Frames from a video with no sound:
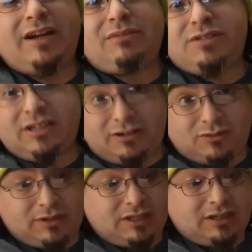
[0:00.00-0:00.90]
stickers
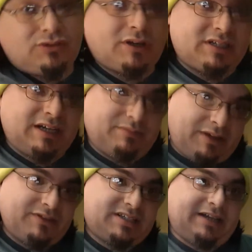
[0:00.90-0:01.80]
with the truck name
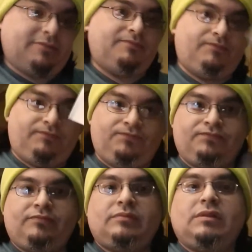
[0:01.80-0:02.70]
Devastator.
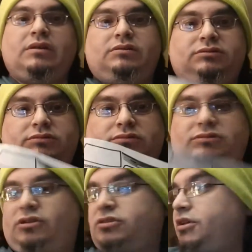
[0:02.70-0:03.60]

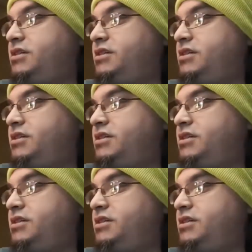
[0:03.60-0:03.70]
So those are the